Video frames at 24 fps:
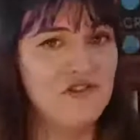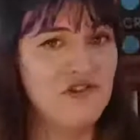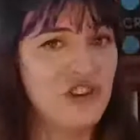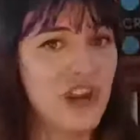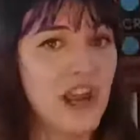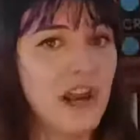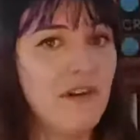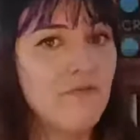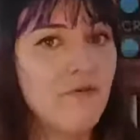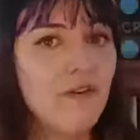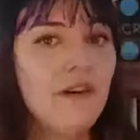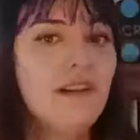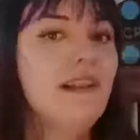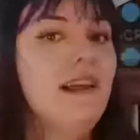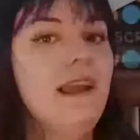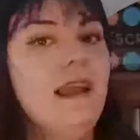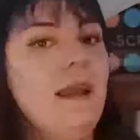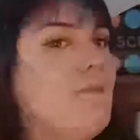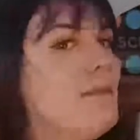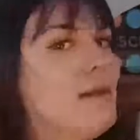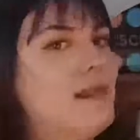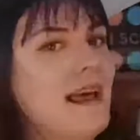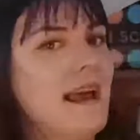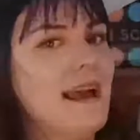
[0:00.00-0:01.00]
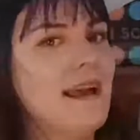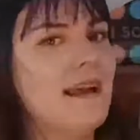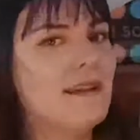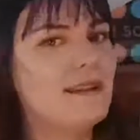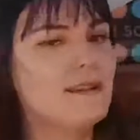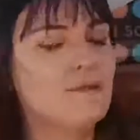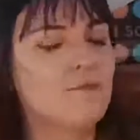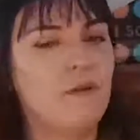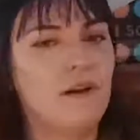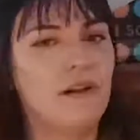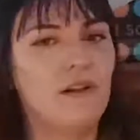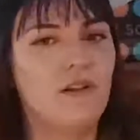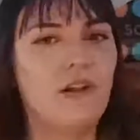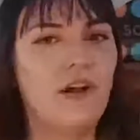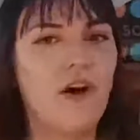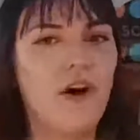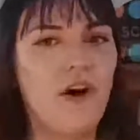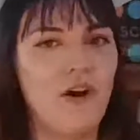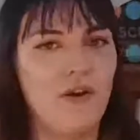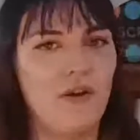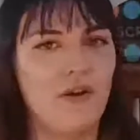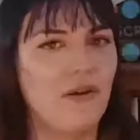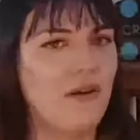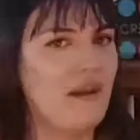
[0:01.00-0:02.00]
Generally, players
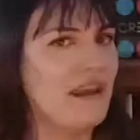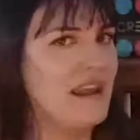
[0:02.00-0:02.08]
will